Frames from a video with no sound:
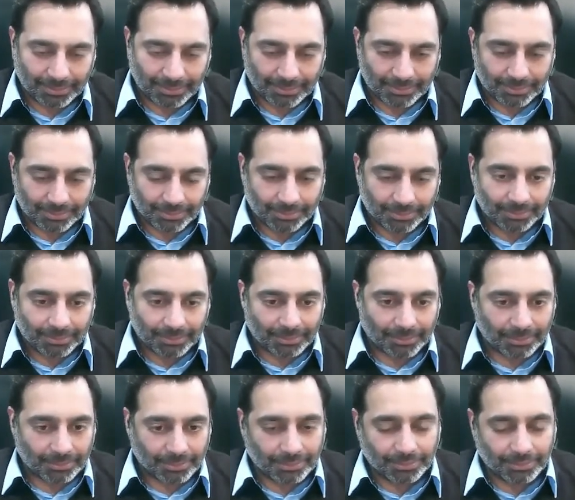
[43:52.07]

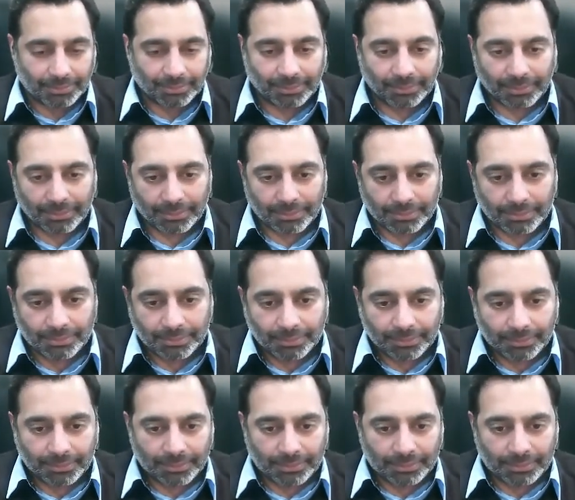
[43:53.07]

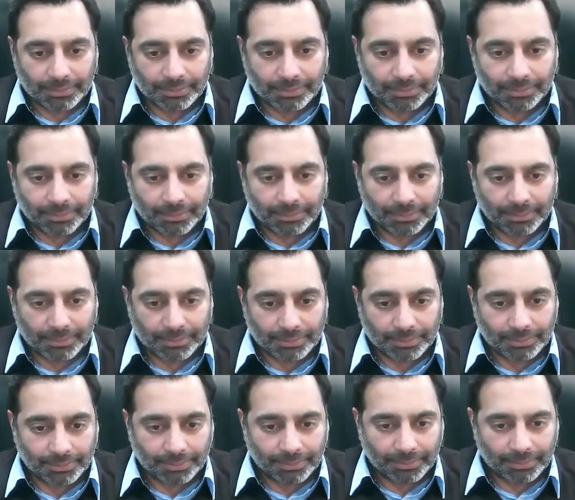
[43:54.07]

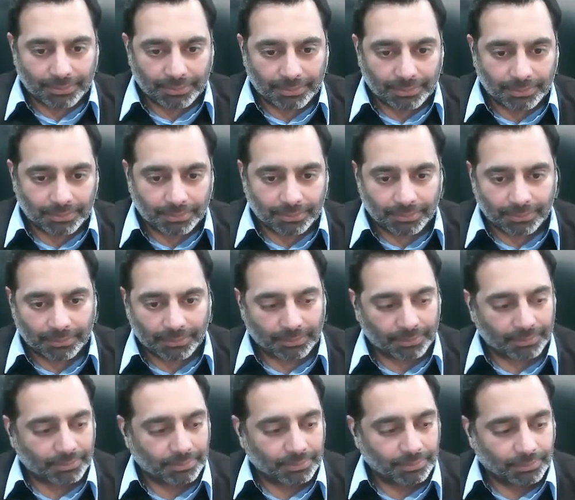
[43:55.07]

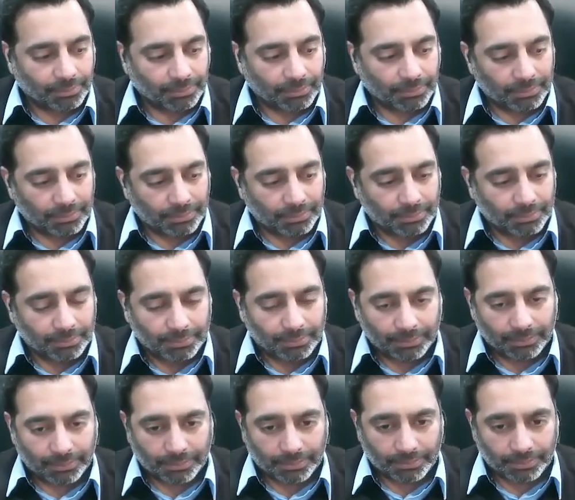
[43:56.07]

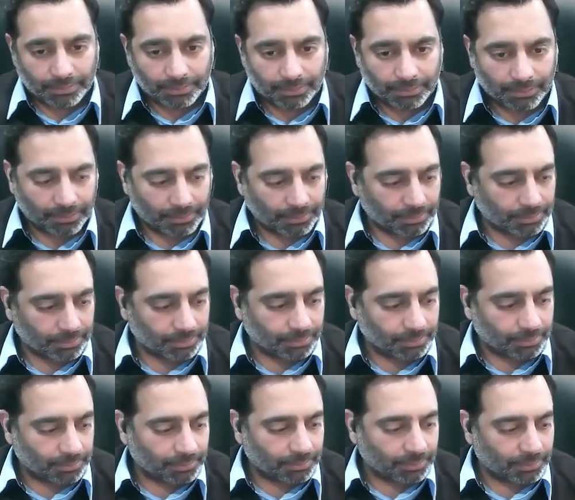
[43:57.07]

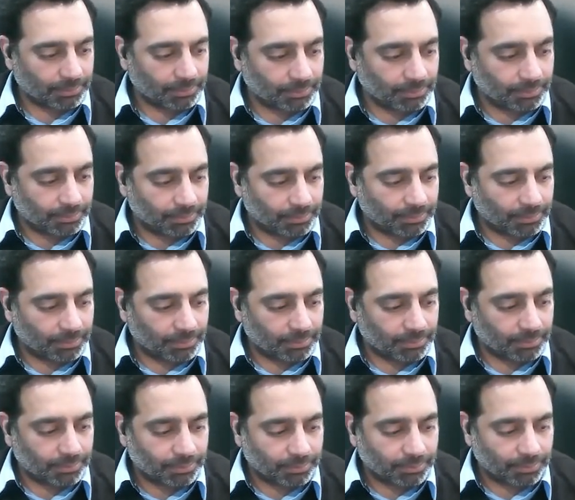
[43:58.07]

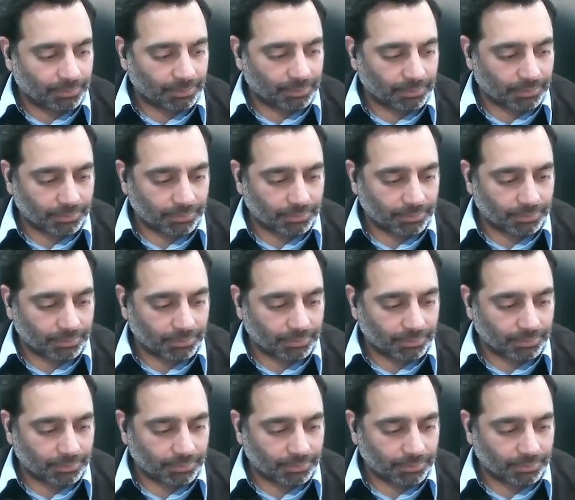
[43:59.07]
(not speaking)